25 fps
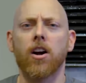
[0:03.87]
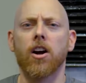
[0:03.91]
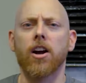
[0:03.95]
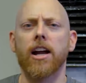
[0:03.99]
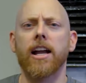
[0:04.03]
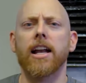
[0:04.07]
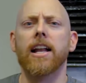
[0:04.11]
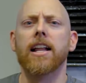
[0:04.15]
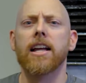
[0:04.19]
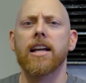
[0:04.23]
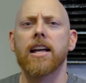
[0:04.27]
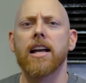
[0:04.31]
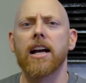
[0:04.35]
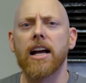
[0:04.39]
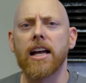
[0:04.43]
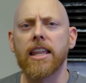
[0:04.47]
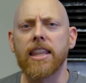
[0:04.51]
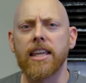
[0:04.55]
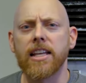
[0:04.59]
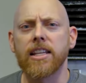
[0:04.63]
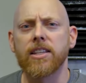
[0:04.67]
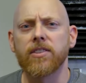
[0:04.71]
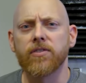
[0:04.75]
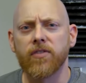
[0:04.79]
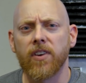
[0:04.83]
All right, I
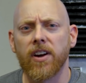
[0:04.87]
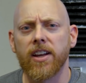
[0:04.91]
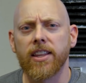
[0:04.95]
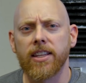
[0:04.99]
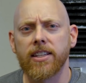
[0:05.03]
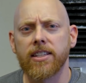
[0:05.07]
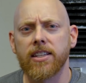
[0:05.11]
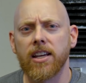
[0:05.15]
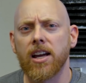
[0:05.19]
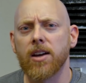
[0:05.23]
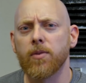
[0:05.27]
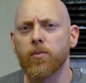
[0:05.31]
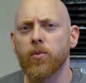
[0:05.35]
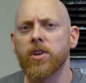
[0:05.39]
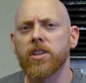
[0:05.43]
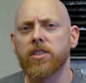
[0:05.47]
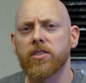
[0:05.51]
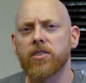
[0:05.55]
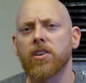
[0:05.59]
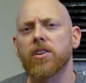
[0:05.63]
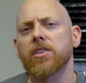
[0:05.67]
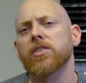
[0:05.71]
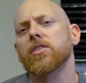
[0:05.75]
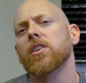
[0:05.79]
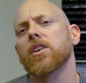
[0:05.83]
think it's finally time we
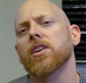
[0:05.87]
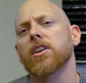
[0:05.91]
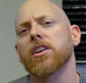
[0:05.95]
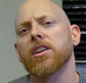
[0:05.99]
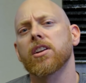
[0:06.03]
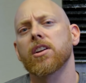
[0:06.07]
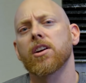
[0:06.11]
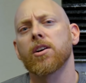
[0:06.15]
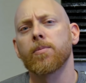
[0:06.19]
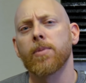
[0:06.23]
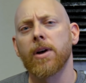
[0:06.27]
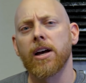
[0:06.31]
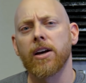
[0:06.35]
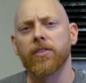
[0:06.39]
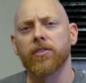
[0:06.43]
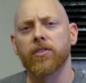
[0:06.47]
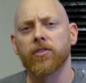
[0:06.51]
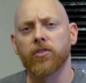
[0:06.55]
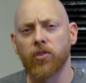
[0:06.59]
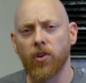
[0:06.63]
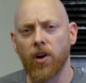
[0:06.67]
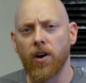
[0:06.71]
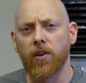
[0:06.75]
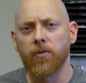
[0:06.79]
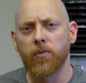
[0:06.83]
start talking about
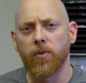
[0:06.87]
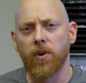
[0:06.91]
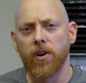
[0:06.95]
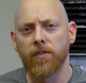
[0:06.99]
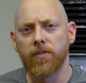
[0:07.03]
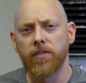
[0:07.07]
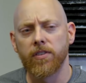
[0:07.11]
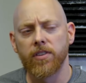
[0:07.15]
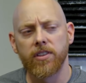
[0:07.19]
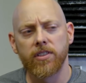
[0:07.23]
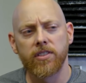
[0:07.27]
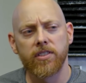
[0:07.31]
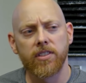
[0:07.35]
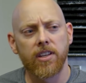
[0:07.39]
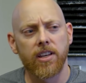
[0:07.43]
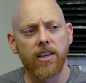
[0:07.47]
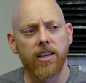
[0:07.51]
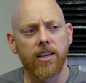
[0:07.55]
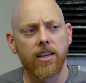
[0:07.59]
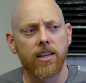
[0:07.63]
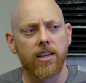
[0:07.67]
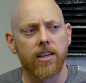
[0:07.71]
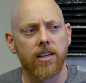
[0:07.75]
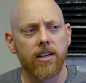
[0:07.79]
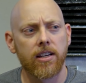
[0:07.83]
software for this
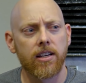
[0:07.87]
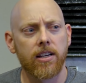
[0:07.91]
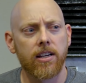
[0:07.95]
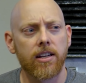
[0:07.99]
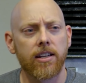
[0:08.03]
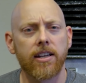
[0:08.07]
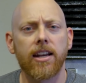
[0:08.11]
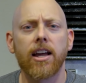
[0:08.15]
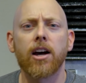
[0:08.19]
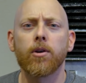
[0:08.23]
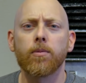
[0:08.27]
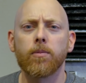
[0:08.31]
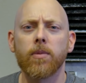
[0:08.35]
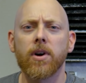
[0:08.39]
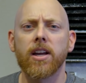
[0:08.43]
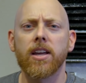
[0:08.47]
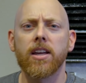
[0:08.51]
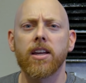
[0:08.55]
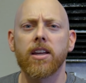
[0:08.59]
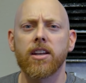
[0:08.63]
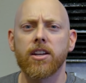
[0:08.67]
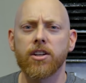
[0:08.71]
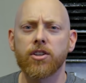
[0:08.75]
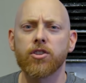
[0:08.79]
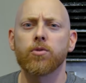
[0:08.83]
thing. Now, my
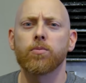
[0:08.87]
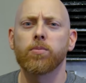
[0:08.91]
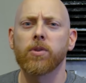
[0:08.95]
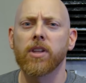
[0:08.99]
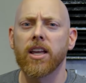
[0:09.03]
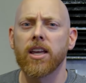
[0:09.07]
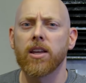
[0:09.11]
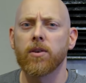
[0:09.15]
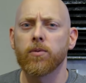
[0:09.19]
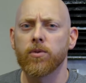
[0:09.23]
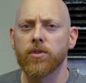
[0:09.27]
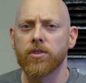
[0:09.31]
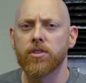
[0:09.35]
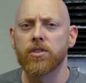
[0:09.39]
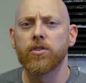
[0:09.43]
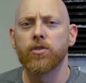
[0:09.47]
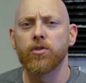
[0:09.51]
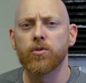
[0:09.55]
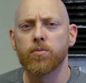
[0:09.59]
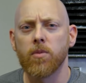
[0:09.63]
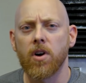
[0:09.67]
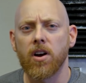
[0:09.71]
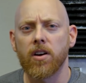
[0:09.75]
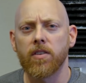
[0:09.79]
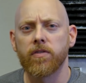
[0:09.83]
initial plan was to
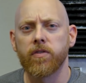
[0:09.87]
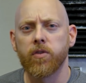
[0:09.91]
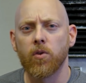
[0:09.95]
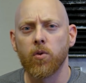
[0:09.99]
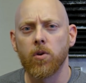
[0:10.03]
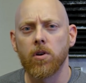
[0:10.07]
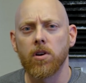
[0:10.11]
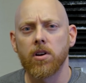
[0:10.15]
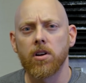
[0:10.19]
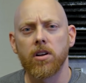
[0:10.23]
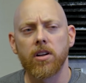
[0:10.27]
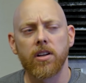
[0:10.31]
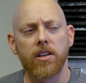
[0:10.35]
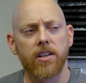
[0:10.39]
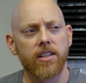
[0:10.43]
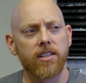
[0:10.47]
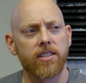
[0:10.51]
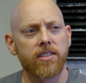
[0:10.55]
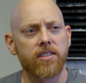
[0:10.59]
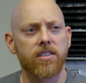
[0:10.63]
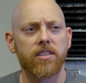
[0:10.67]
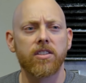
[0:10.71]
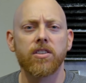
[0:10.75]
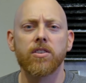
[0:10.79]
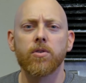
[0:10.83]
use Mach 4.
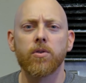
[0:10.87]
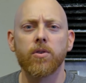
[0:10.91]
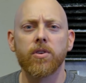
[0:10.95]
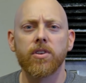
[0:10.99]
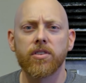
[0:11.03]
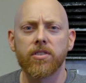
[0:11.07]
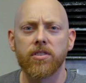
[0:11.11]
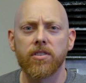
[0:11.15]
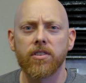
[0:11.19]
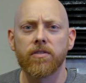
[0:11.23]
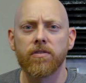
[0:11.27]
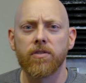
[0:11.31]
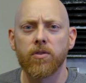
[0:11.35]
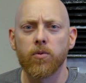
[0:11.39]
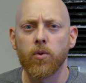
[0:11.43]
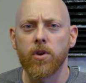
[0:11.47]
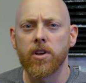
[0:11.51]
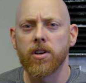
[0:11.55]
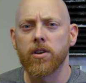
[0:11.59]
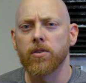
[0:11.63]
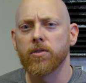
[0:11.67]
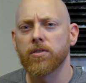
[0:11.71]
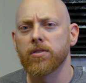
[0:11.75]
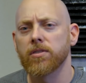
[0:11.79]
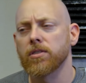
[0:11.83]
It's the newest of the
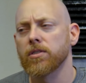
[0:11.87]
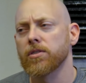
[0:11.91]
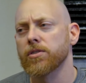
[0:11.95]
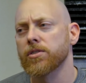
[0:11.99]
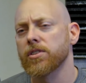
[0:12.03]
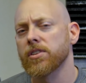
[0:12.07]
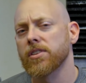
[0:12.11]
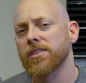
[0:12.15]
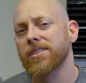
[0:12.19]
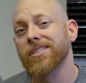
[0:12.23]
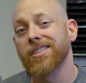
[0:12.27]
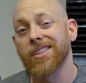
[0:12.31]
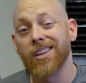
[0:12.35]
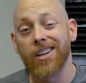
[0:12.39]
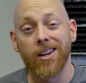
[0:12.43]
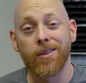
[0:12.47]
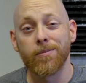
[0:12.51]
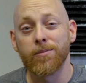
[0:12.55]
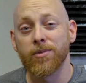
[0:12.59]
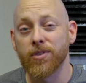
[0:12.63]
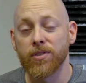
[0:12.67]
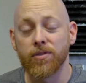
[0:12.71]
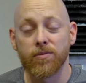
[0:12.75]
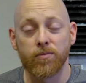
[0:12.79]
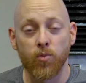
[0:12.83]
Windows solutions, and I'm
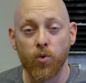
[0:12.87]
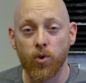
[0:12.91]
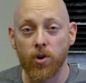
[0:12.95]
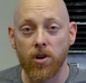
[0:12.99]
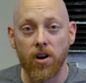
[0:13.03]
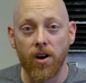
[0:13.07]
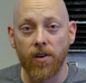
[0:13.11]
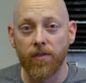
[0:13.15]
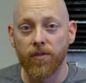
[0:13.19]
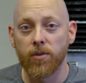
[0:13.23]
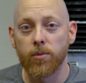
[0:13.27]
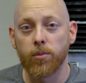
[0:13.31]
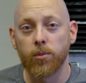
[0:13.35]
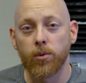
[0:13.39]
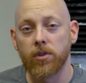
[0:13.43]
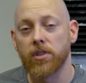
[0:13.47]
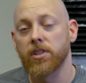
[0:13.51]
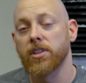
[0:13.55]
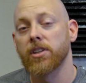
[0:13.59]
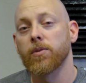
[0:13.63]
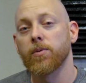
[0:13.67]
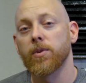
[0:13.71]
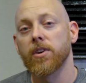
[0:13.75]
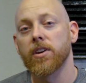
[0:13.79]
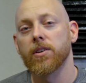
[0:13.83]
just more comfortable
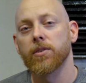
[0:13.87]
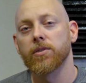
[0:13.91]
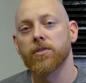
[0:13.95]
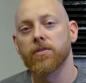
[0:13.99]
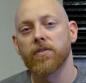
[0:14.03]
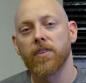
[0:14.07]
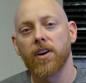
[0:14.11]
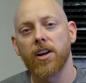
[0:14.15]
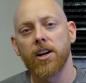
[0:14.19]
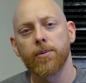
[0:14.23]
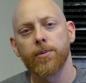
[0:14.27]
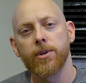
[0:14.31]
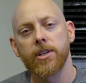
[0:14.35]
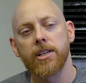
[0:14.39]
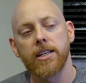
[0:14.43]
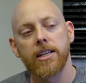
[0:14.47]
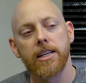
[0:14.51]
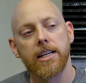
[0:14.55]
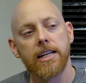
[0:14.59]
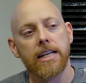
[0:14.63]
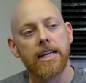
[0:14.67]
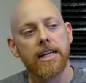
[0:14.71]
in a Windows environment.